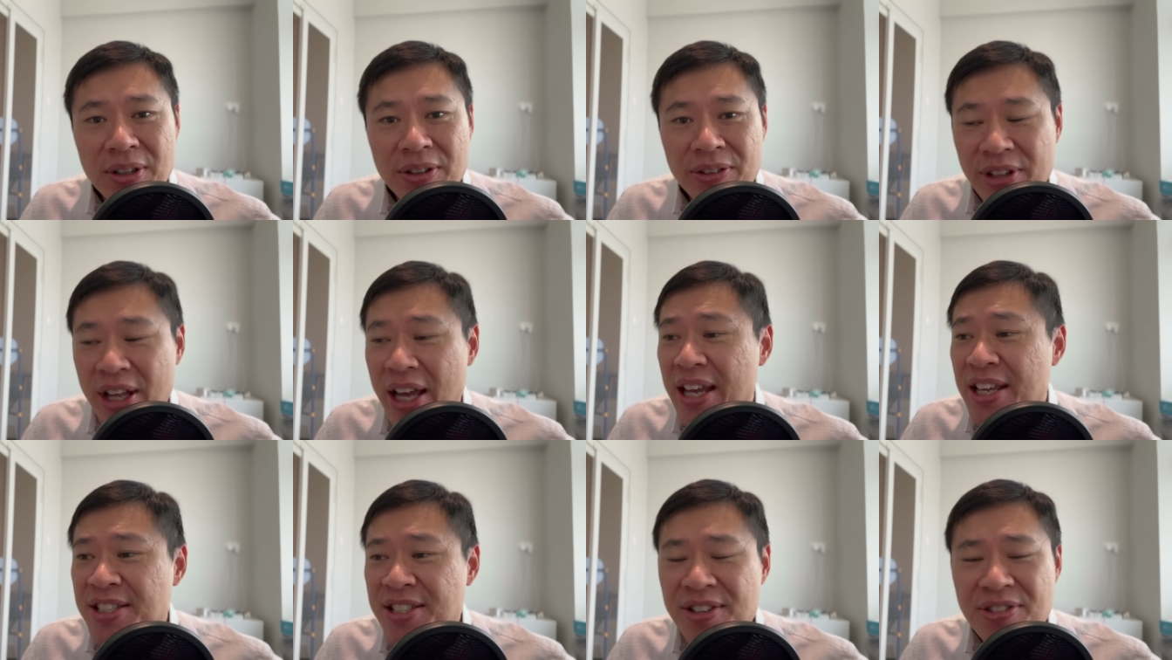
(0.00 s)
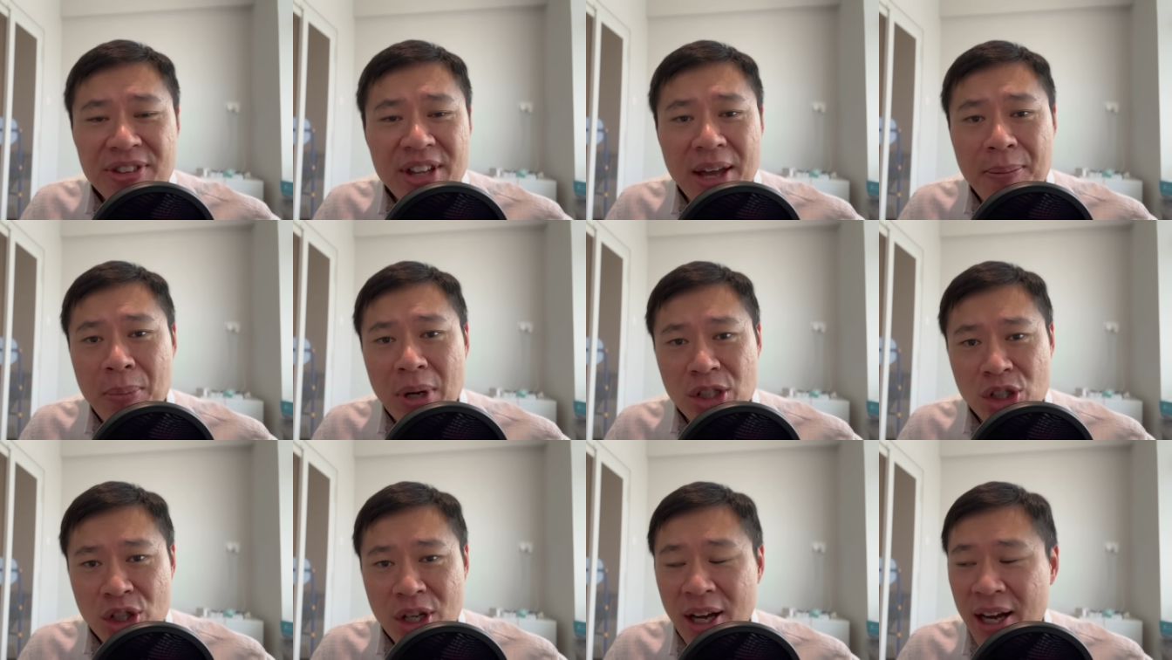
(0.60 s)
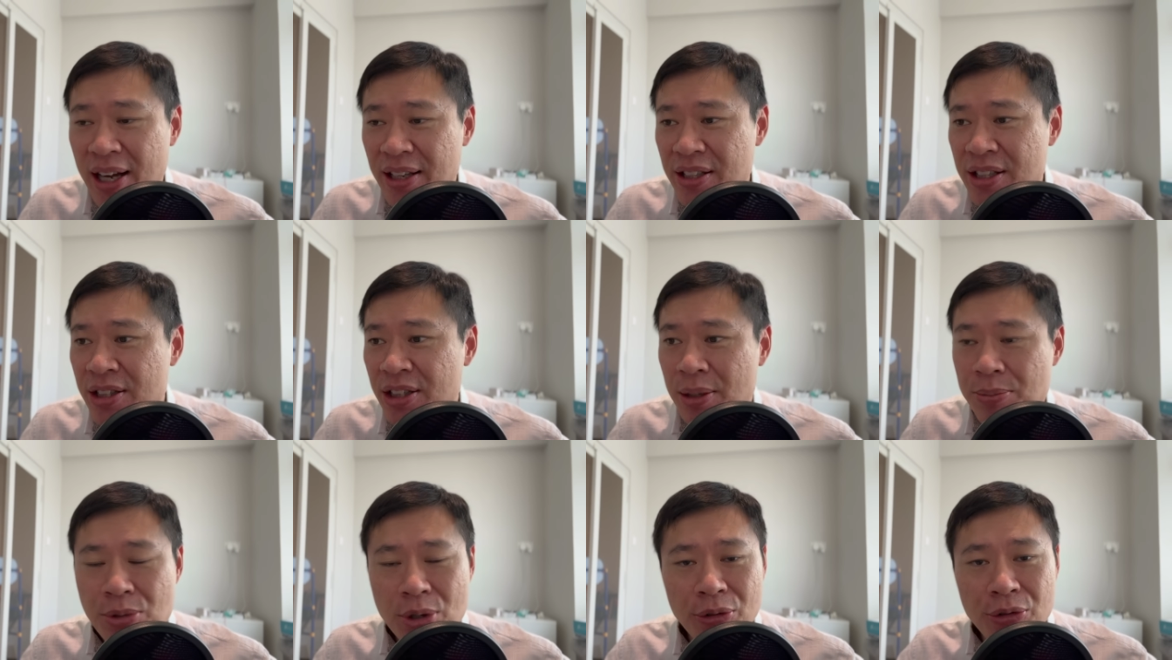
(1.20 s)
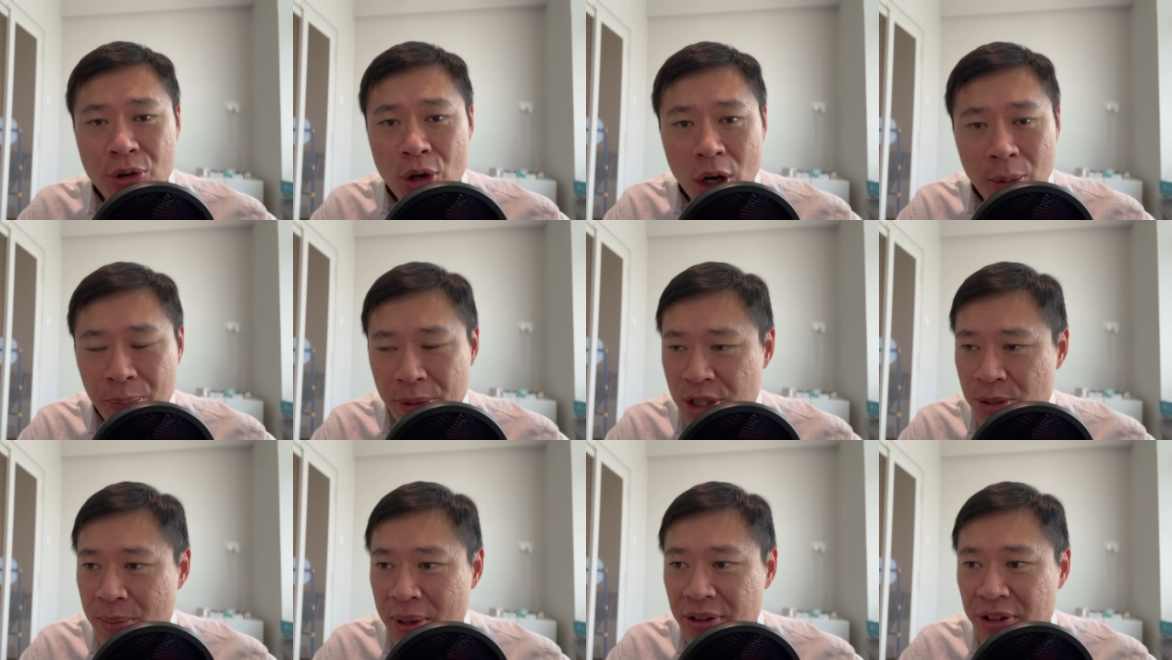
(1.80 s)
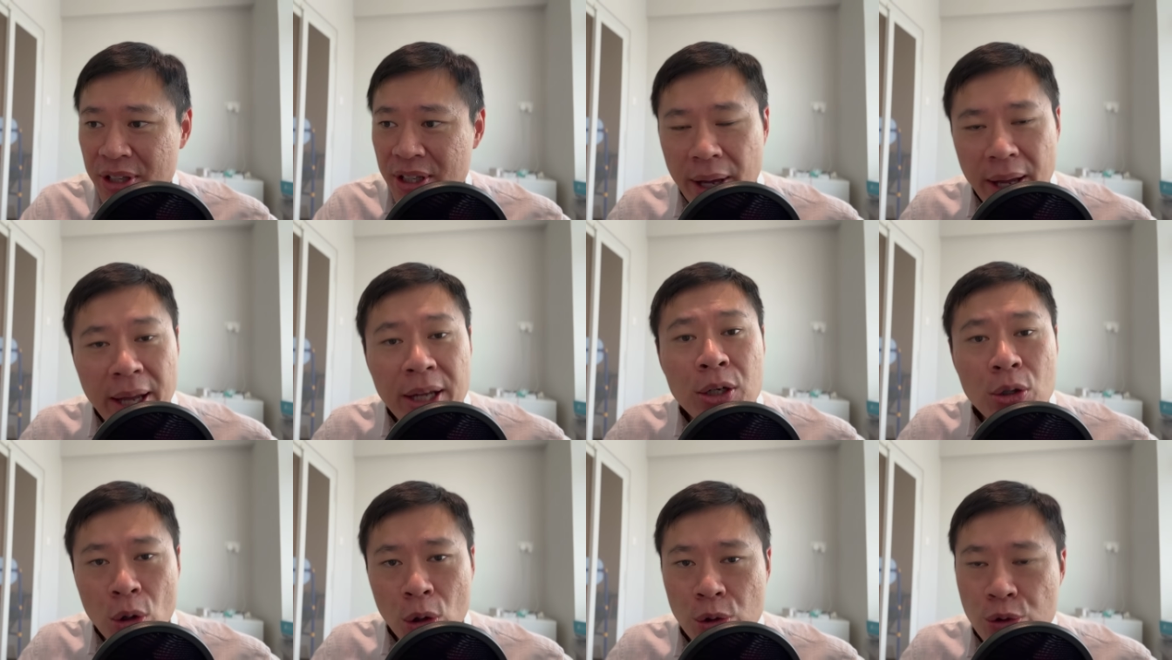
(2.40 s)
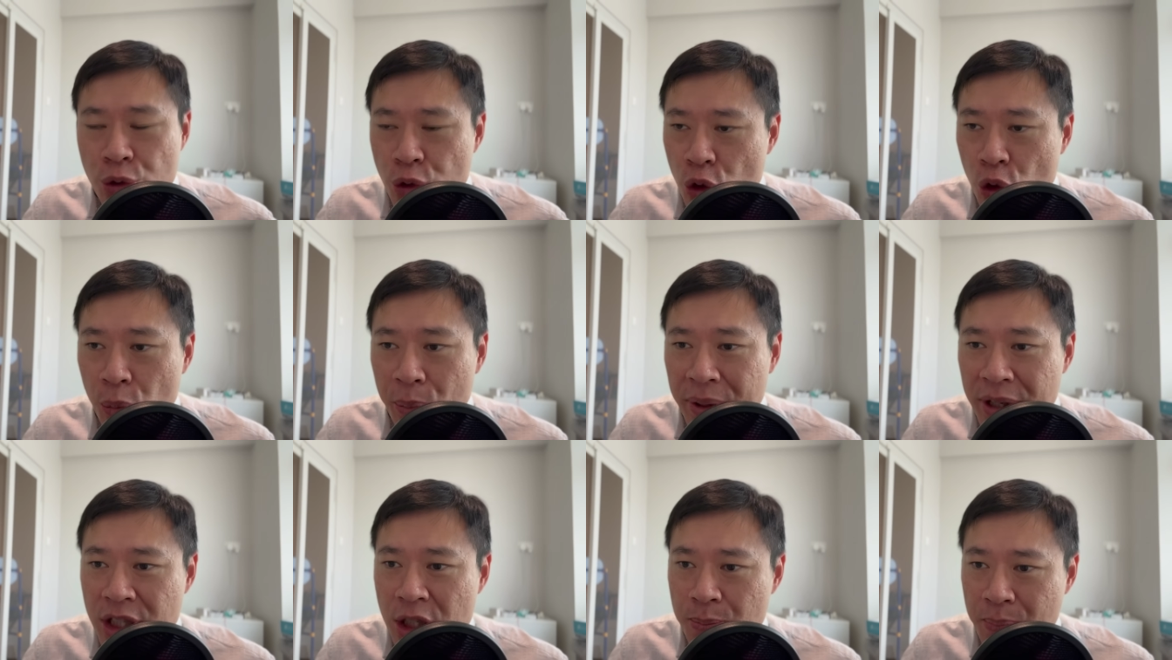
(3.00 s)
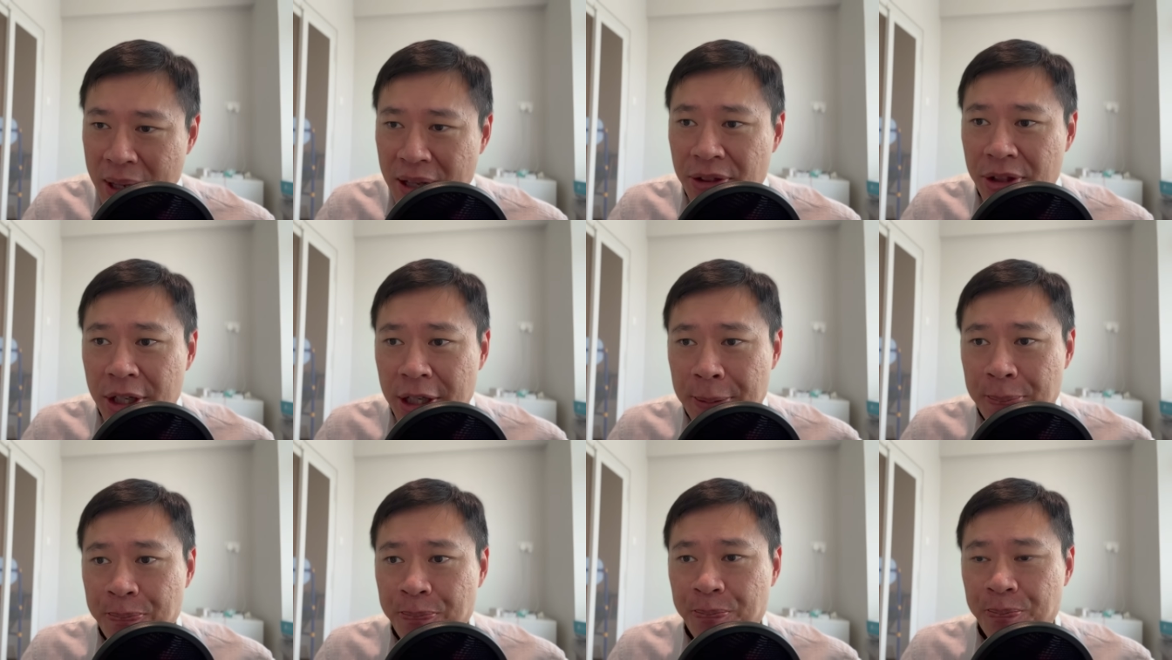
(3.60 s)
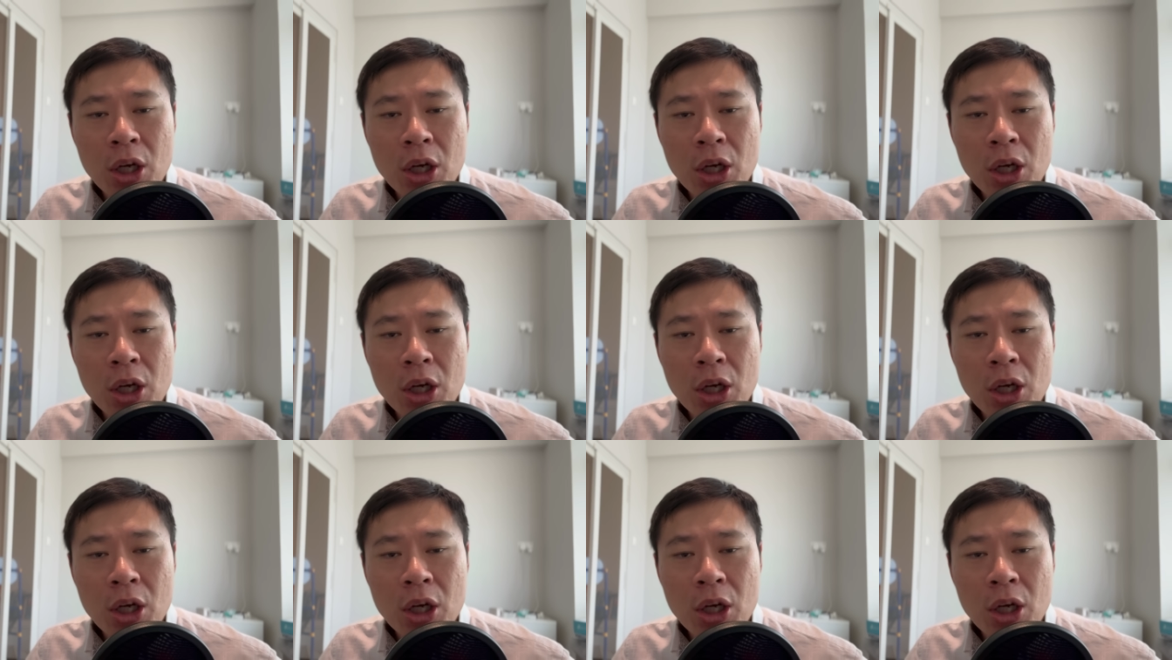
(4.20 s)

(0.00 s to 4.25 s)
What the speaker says: there isn't that much cut in terms of corporate spending and consumer spending.